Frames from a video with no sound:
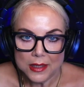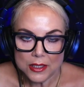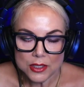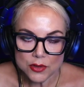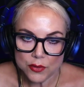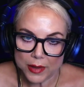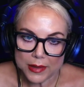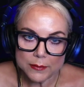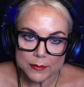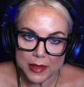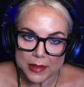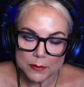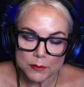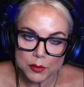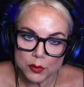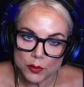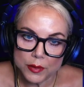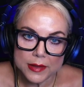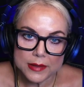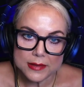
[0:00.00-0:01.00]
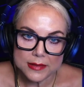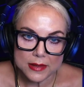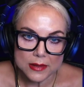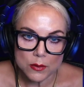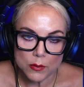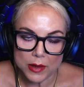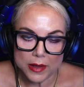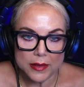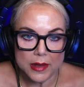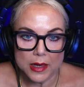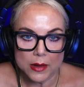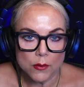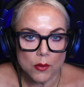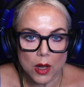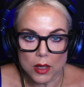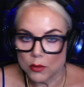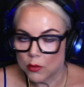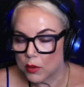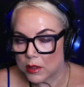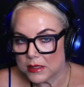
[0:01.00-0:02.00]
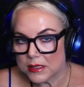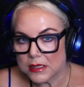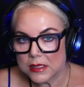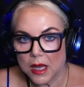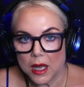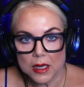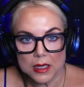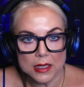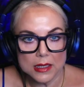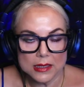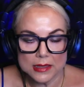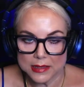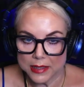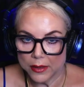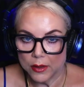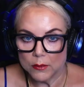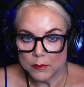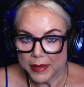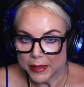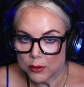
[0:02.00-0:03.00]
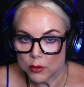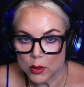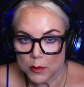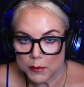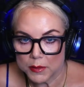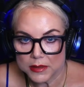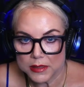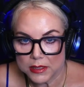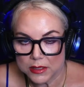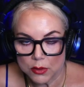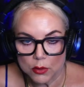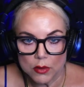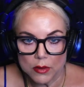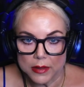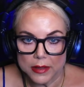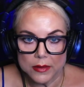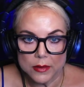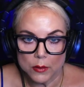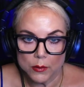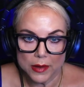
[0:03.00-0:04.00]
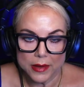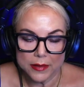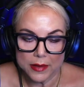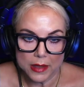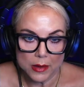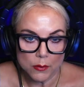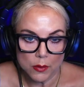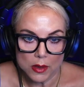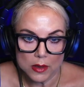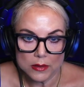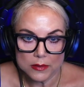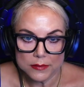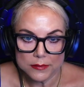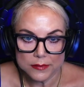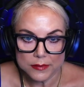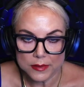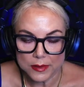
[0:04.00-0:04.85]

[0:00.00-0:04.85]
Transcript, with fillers: train my employees in the way that I want, or it's right. not going to tell my corporate story in the way that I want. Right.